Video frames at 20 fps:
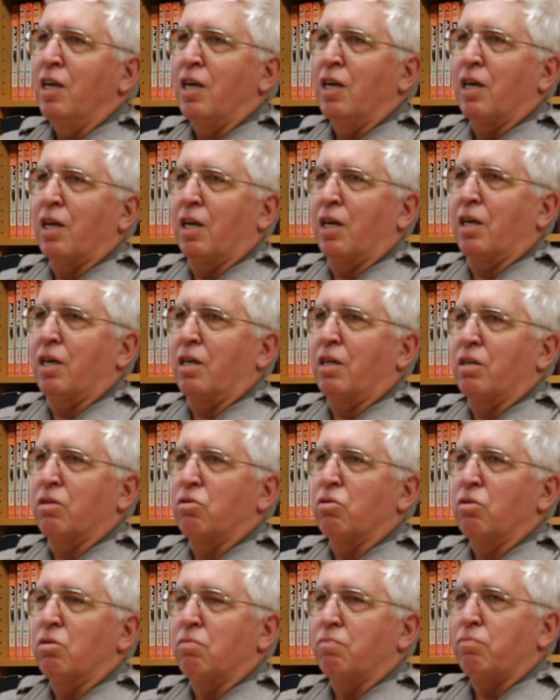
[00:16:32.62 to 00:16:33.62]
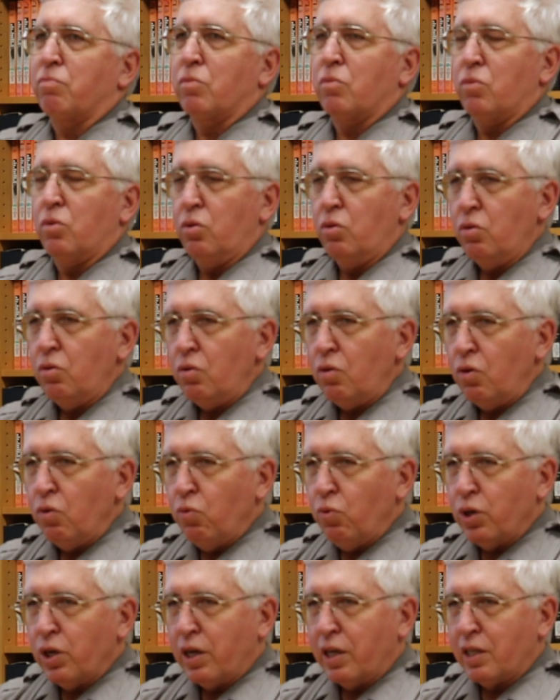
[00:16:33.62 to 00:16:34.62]
And
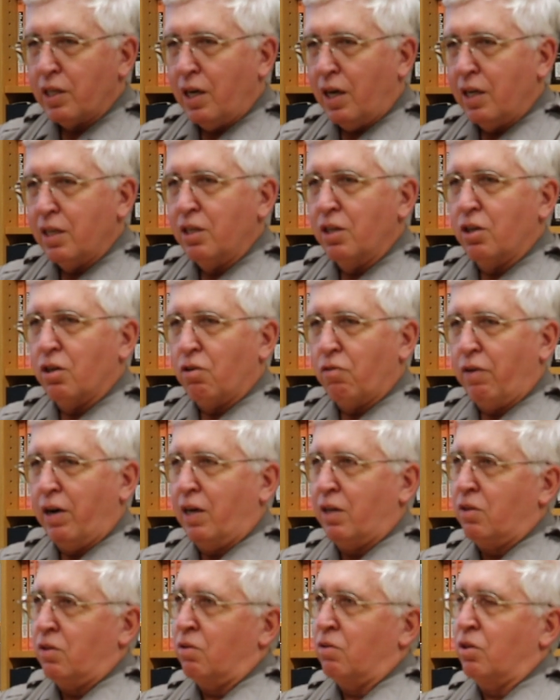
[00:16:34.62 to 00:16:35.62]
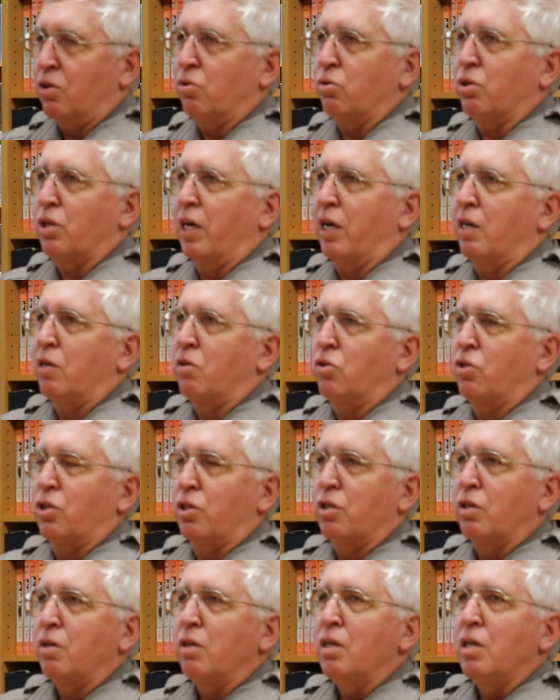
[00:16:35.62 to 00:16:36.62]
when I got here around 2000,